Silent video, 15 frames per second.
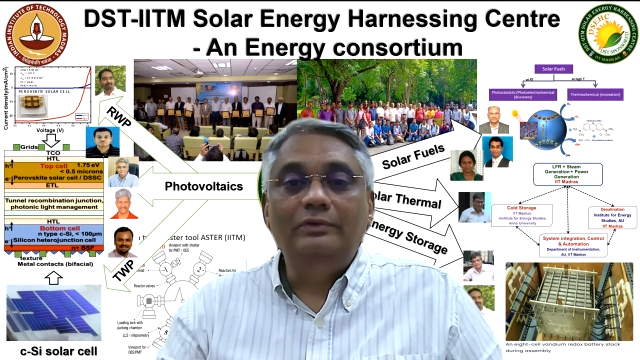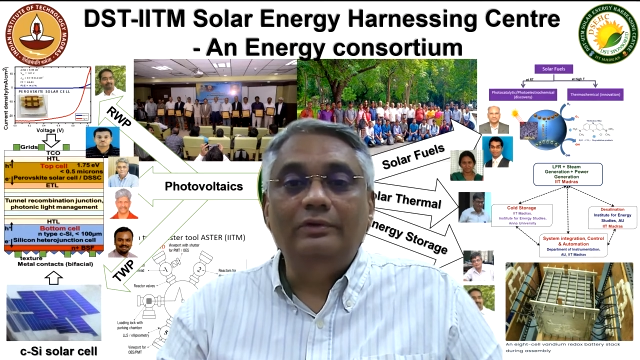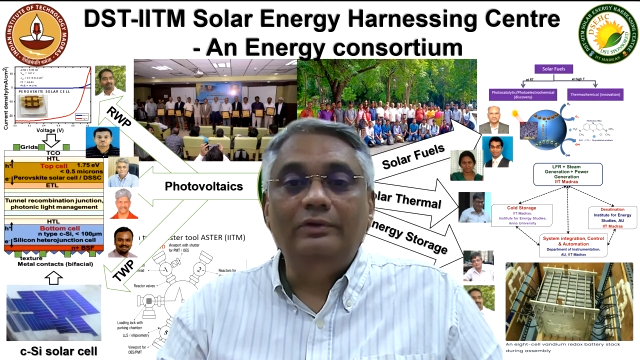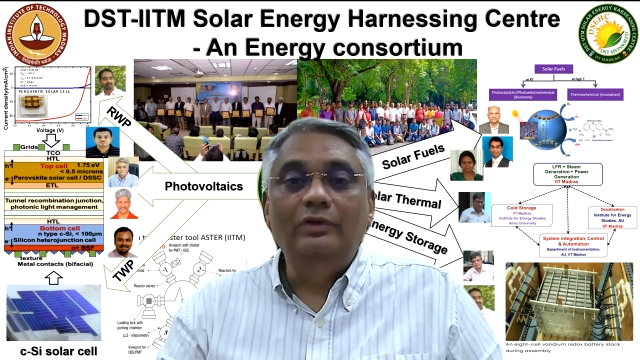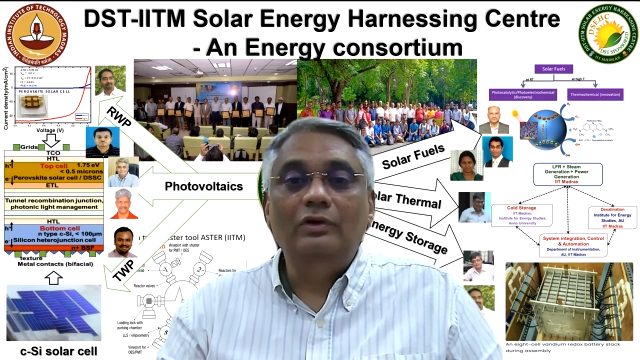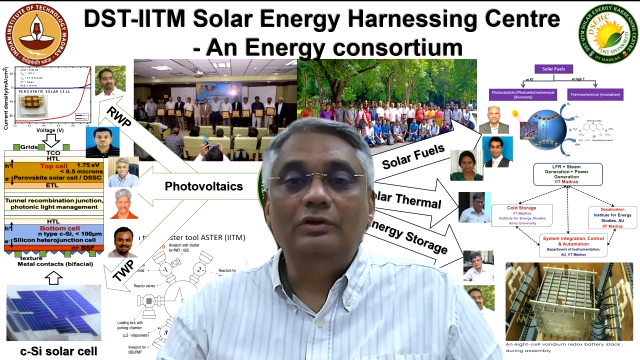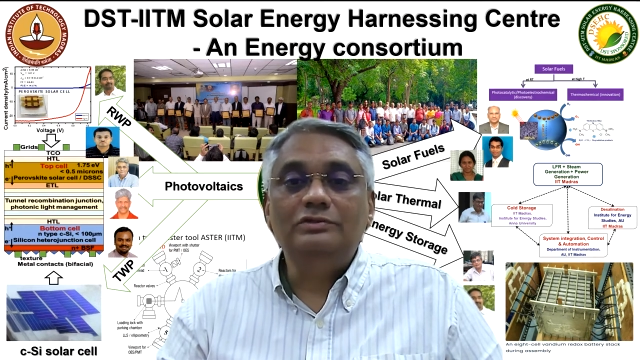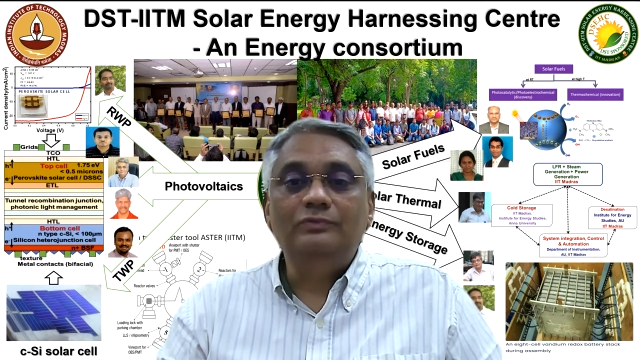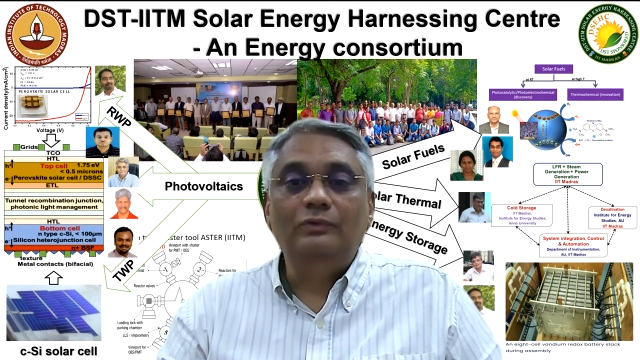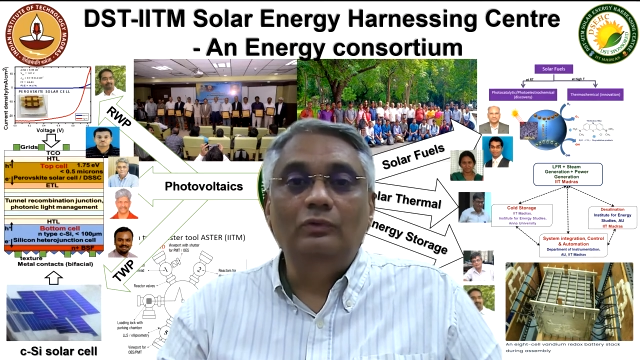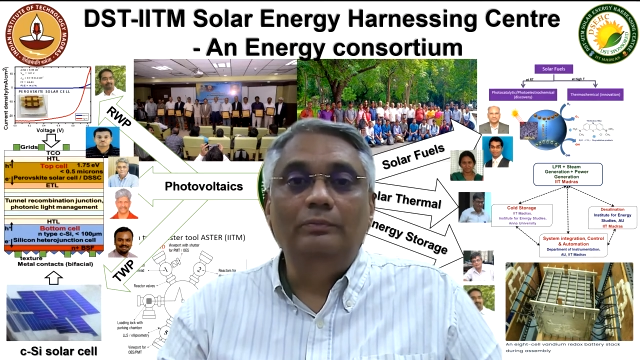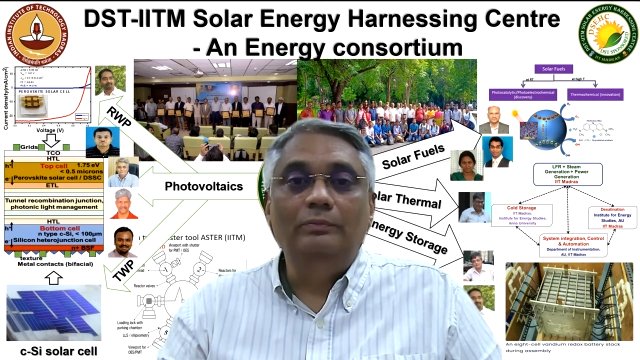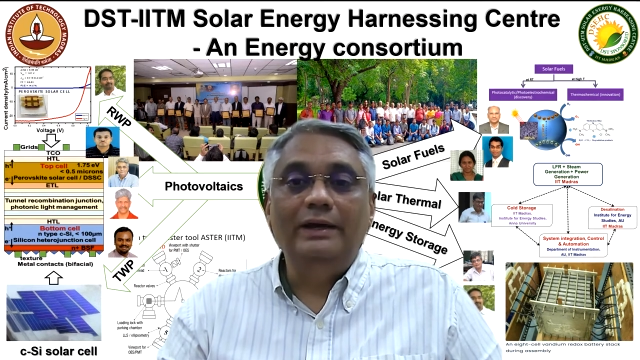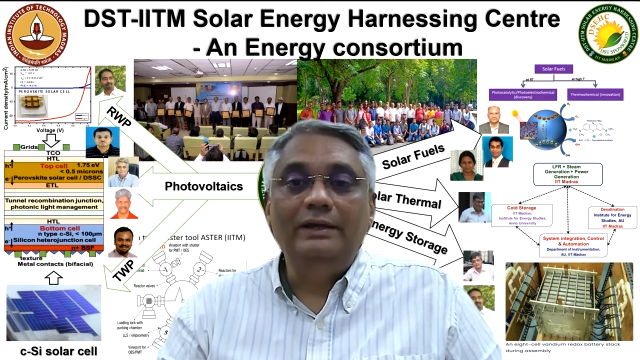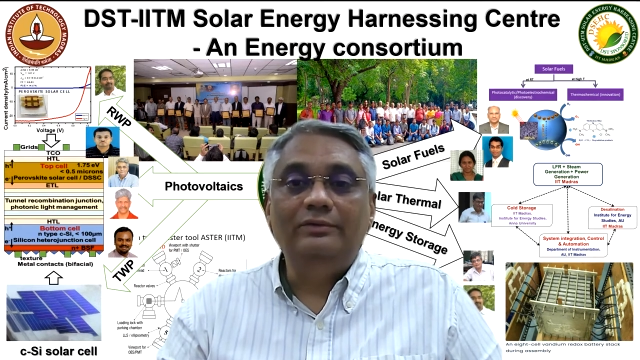redox flow
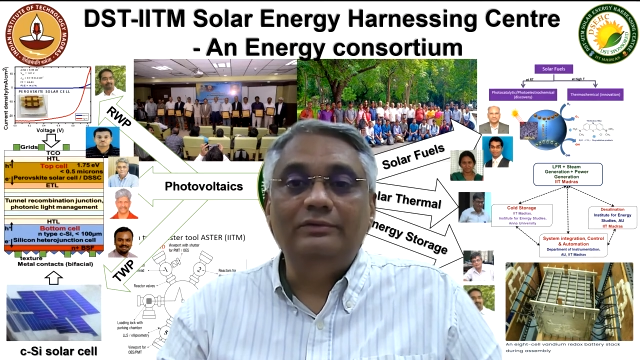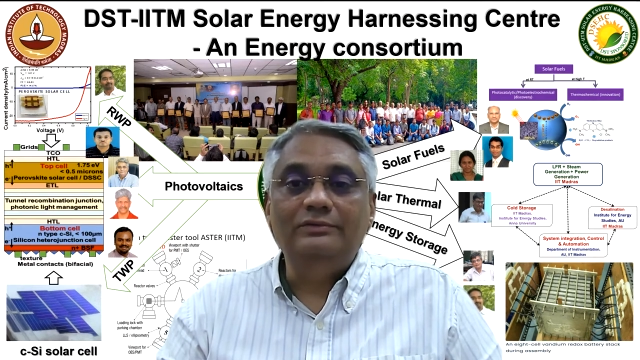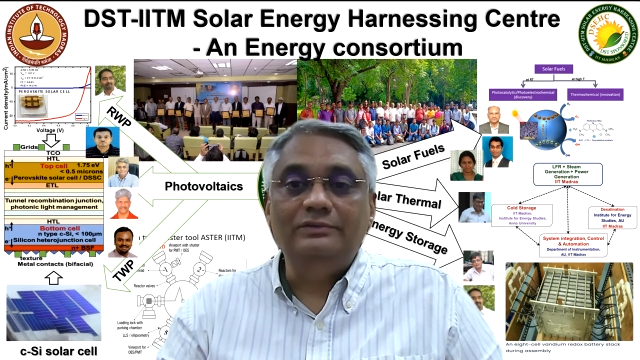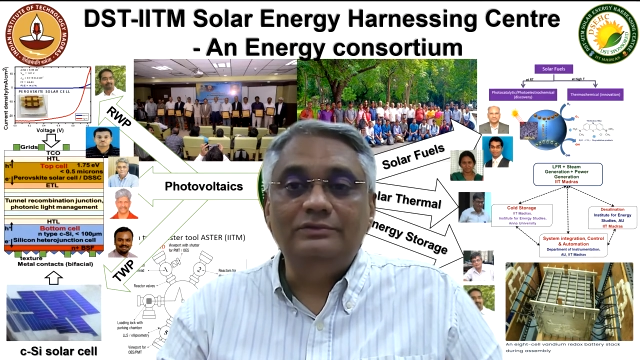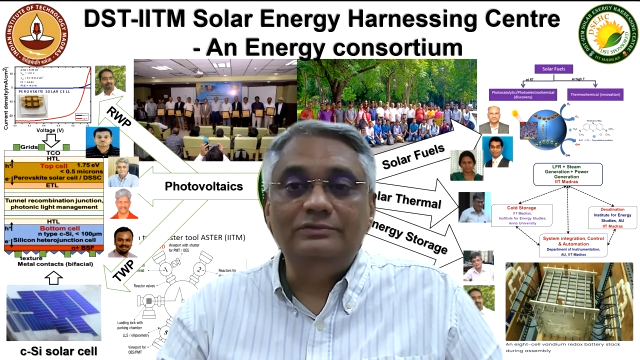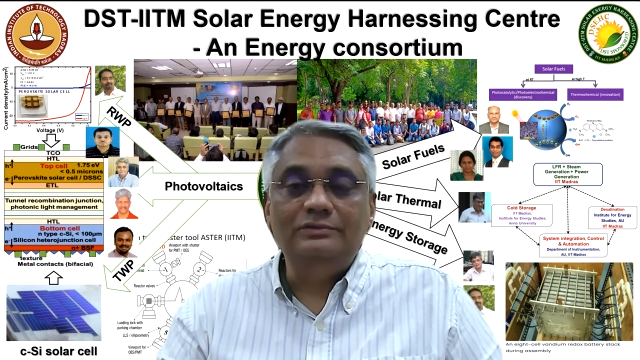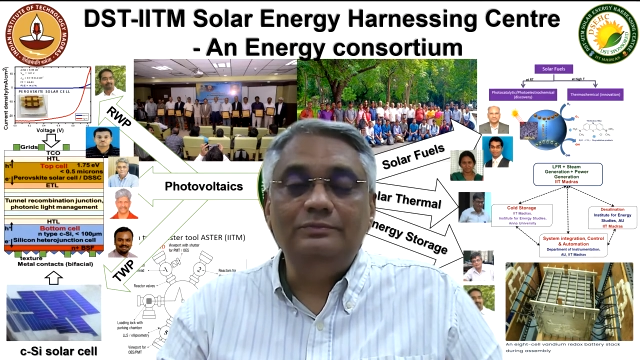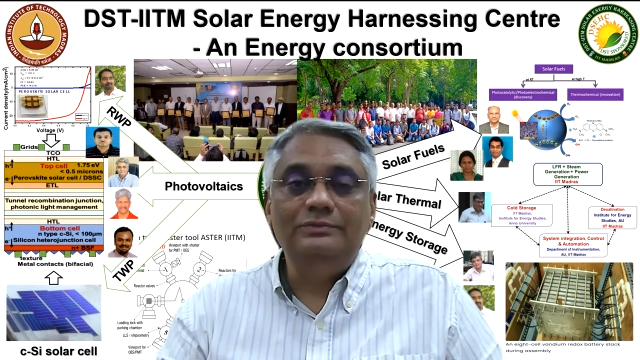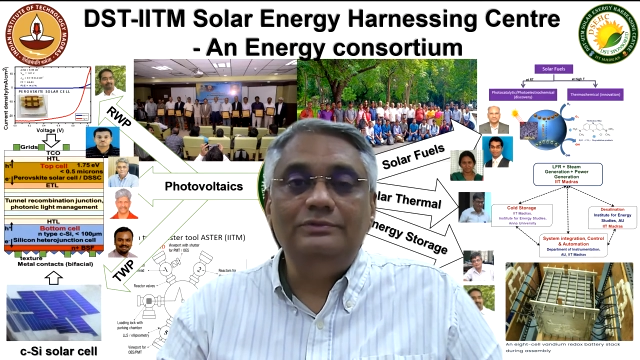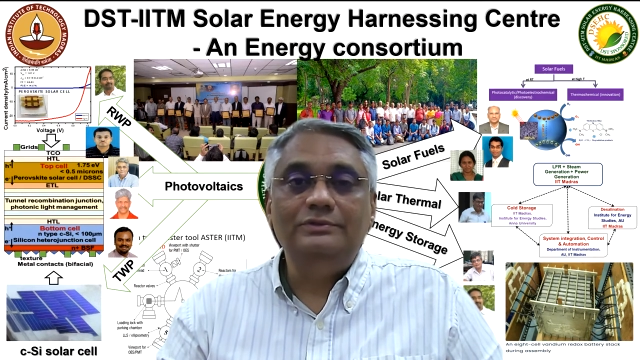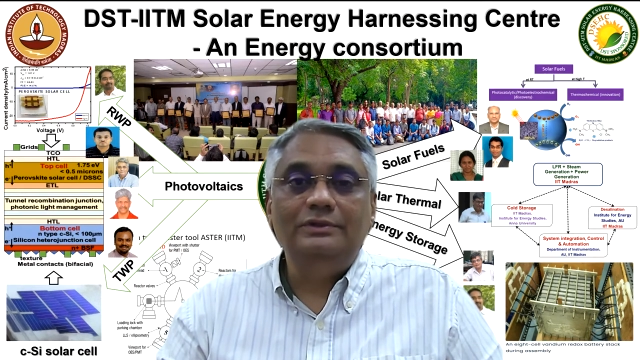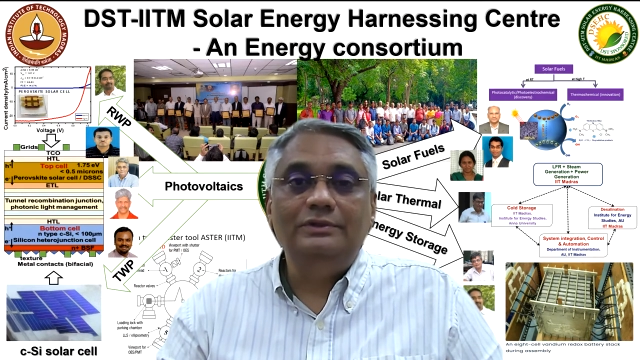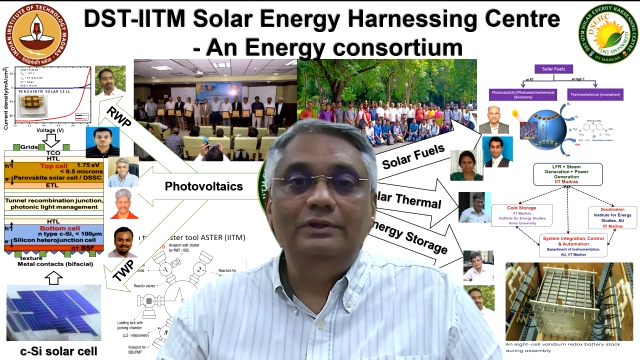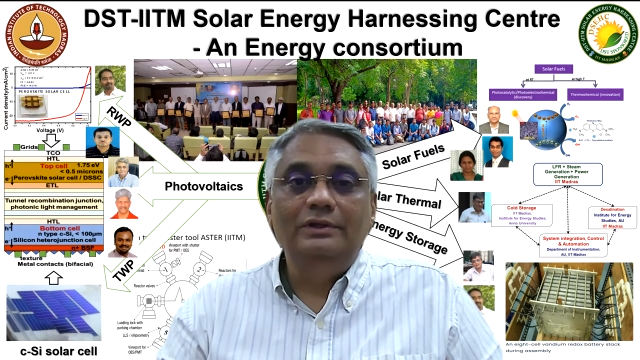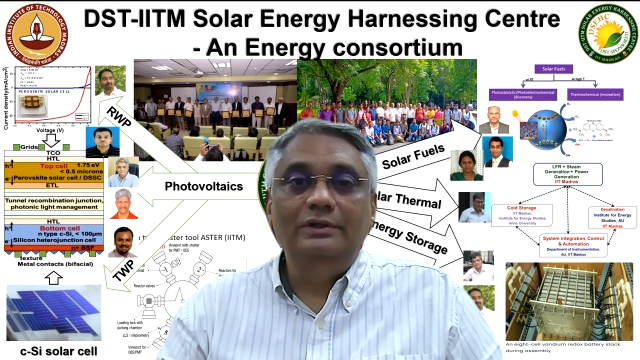battery systems